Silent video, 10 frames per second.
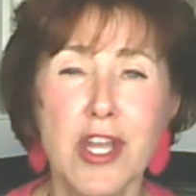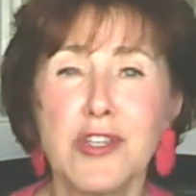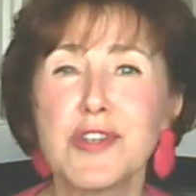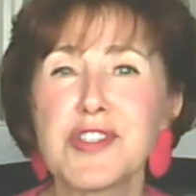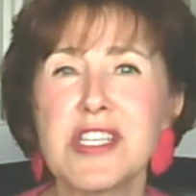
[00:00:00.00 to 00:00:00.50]

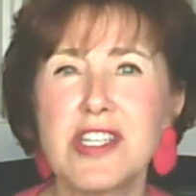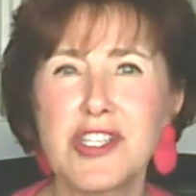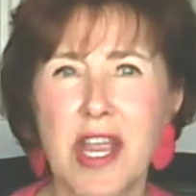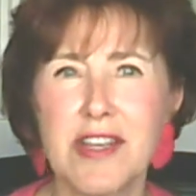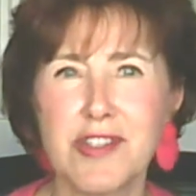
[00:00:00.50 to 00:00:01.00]
You'll see
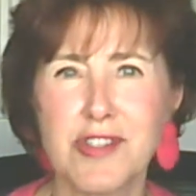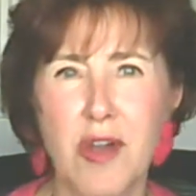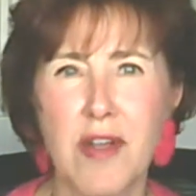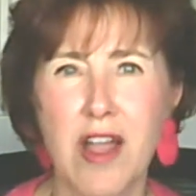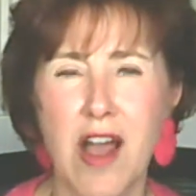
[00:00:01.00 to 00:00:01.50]
changes
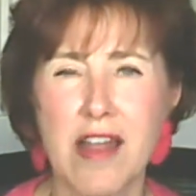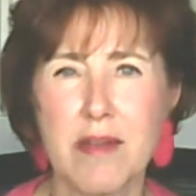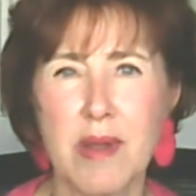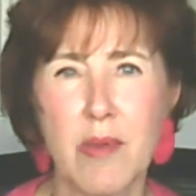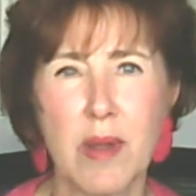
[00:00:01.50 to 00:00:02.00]
going
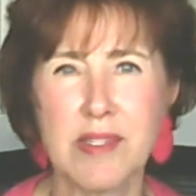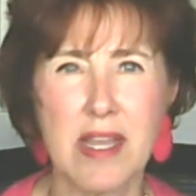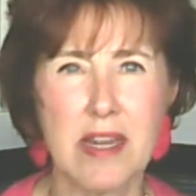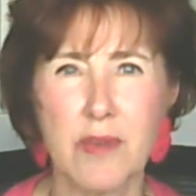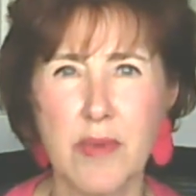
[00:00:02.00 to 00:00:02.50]
on my
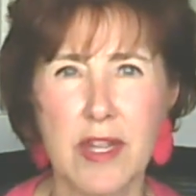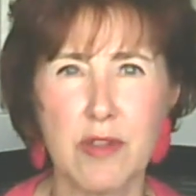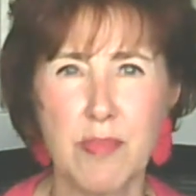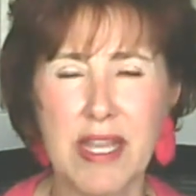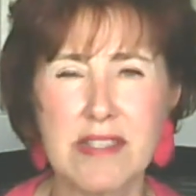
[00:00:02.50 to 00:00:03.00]
website on a
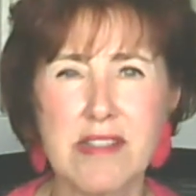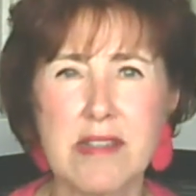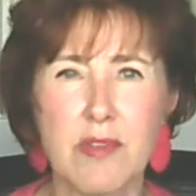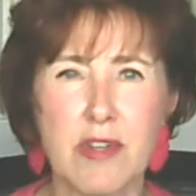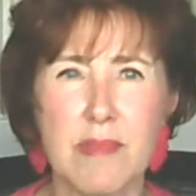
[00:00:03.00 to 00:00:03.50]
regular basis.
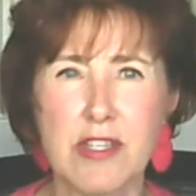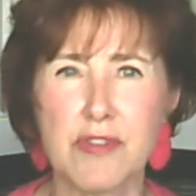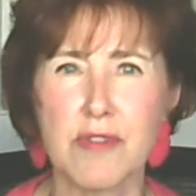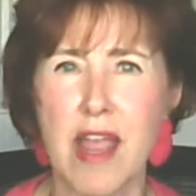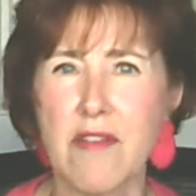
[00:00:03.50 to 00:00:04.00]
I'm going to make
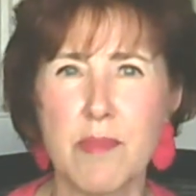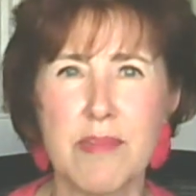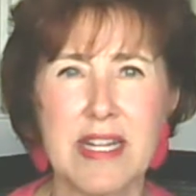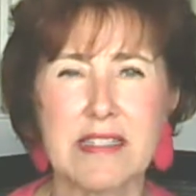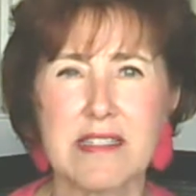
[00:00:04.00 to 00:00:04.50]
sure
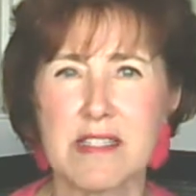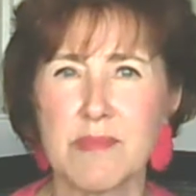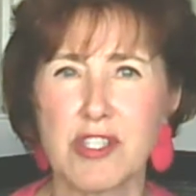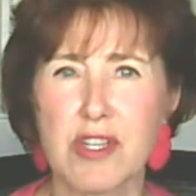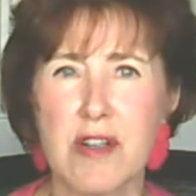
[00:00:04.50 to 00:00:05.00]
everybody gets as
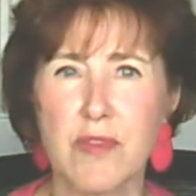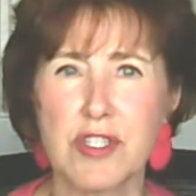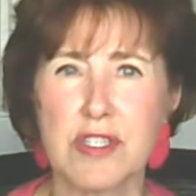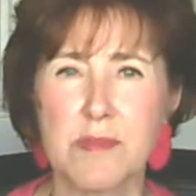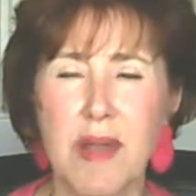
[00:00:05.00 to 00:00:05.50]
much
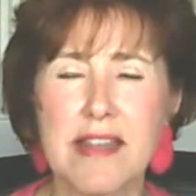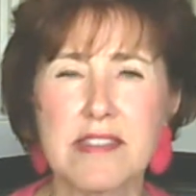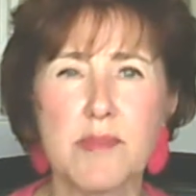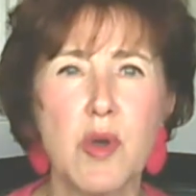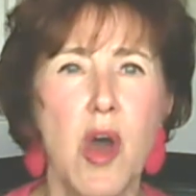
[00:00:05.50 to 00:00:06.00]
coverage as
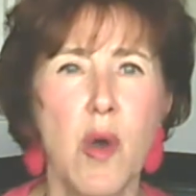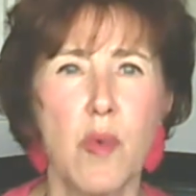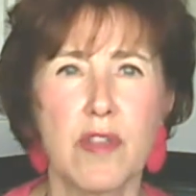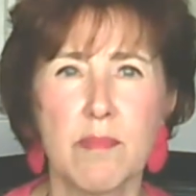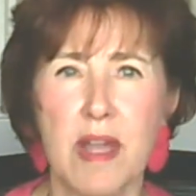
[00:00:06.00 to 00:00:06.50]
possible
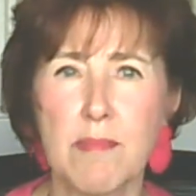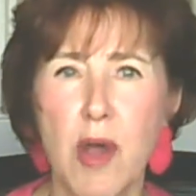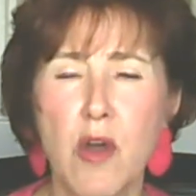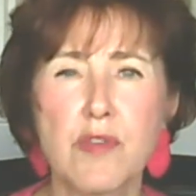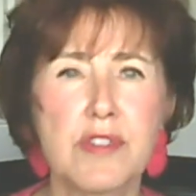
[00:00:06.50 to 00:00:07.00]
with my
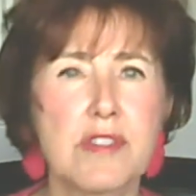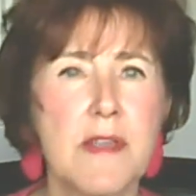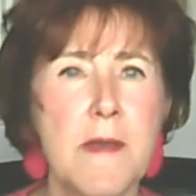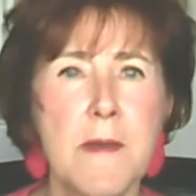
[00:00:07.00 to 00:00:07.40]
posts,